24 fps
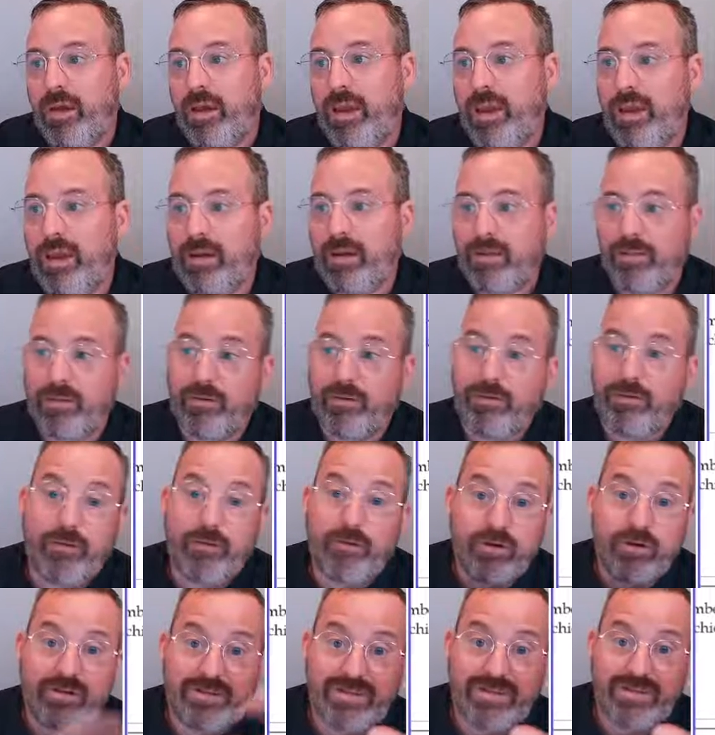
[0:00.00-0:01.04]
and the
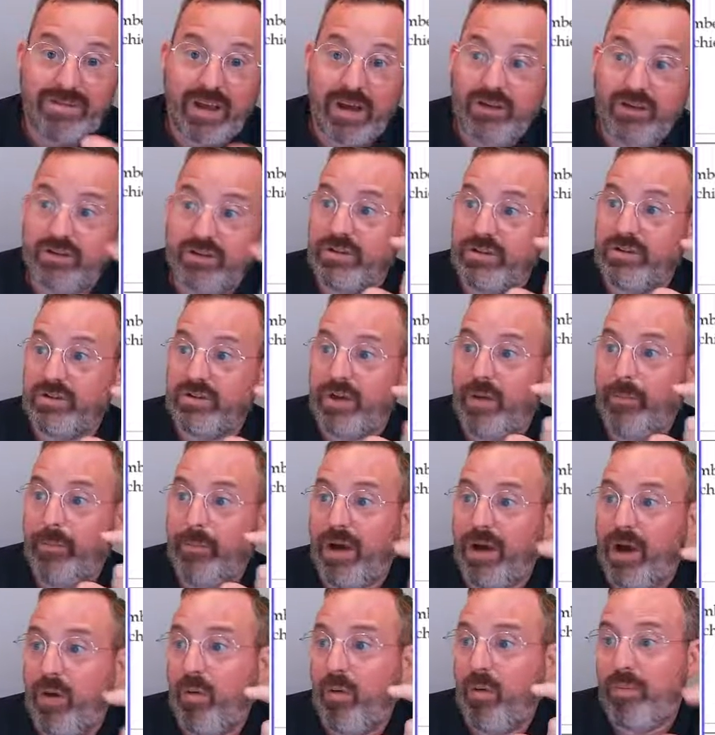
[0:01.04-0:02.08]
first section's
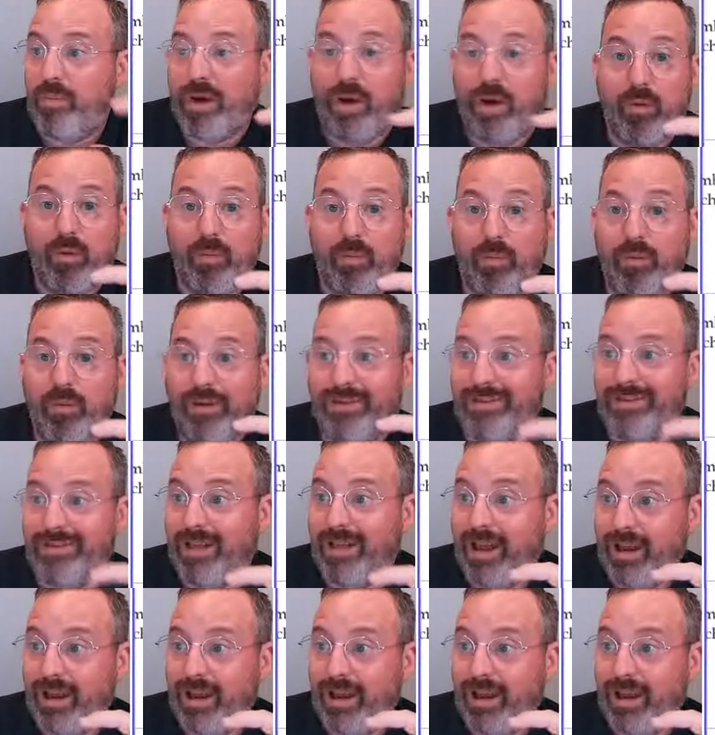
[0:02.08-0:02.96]
about PowerPoint slide